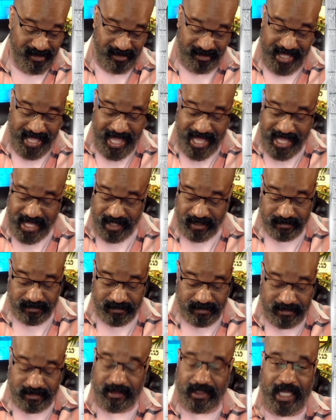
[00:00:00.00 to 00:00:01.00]
Hey,
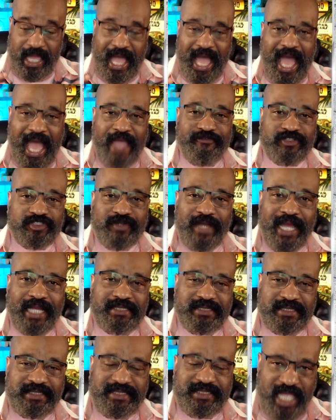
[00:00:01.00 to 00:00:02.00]
I've tried
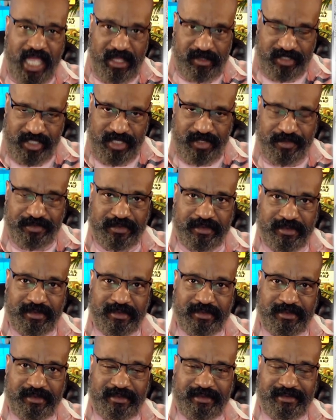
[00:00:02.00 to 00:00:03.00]
to tell you.
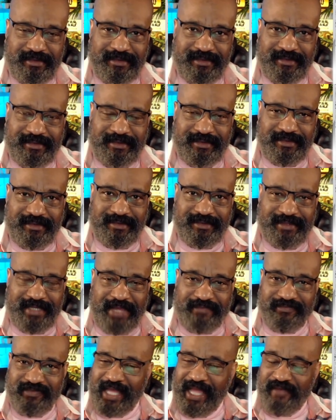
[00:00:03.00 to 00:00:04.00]

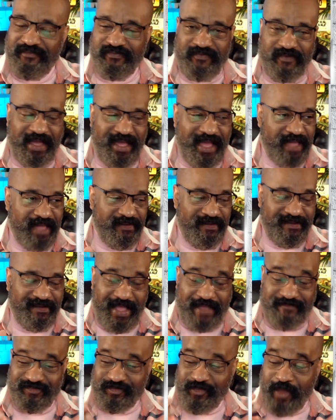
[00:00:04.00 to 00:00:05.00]
I've
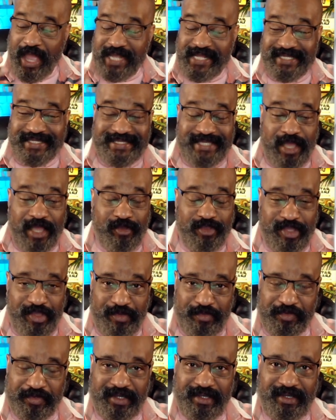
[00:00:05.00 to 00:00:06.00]
tried to tell
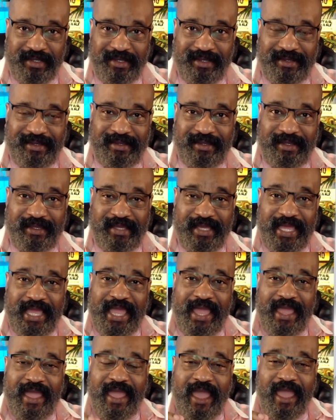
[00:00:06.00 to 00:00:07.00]
you.
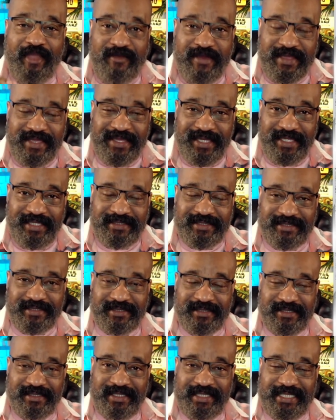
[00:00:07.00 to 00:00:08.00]

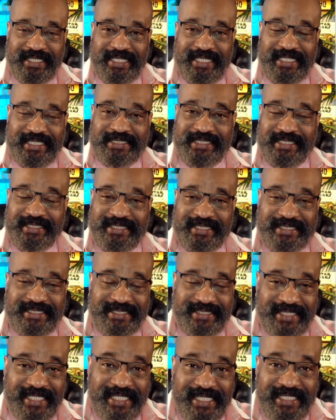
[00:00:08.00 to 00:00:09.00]
Arrogance is a
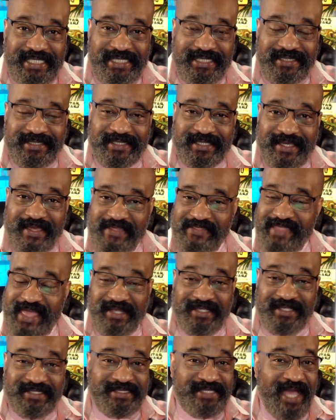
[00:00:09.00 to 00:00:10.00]
disease that
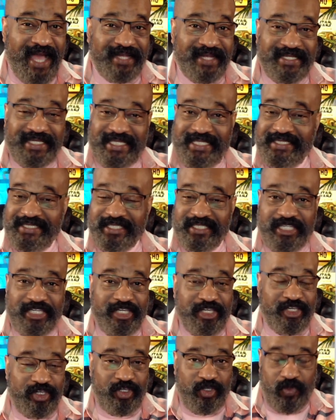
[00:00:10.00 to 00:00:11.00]
is not easily
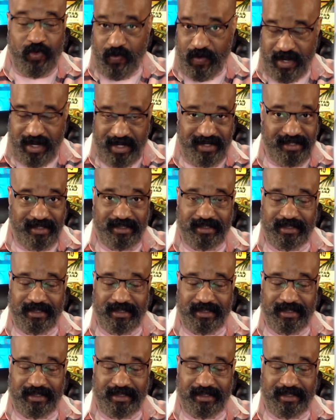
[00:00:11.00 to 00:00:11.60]
cured.